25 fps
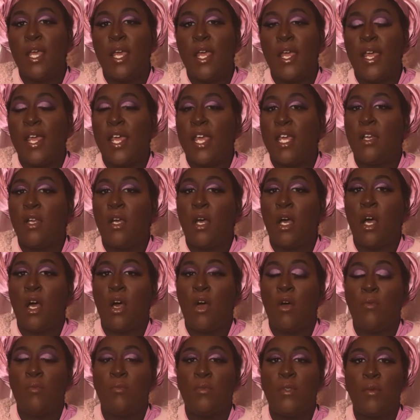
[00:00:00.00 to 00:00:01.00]
and
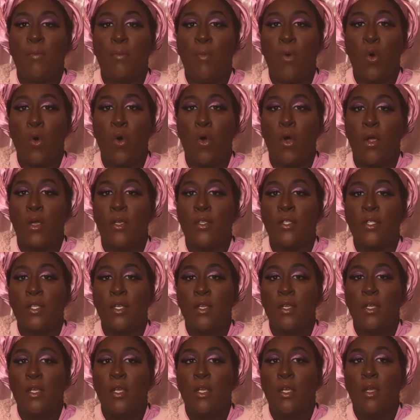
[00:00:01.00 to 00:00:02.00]
the Moores,
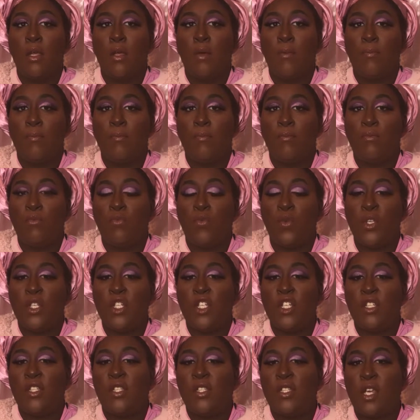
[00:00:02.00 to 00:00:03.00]

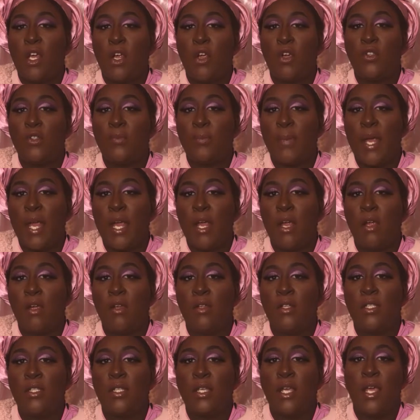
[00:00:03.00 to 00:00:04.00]
which is Sarah's
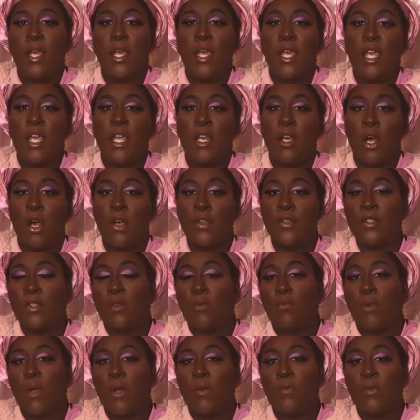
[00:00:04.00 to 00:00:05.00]
parents, and also
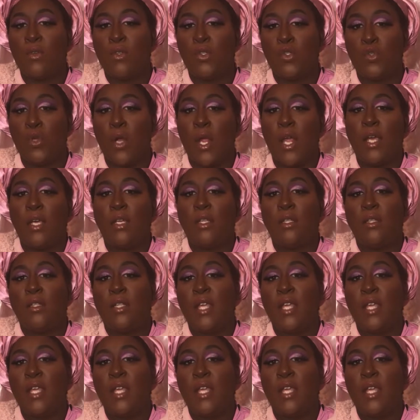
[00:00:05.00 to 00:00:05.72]
Reverend Drake.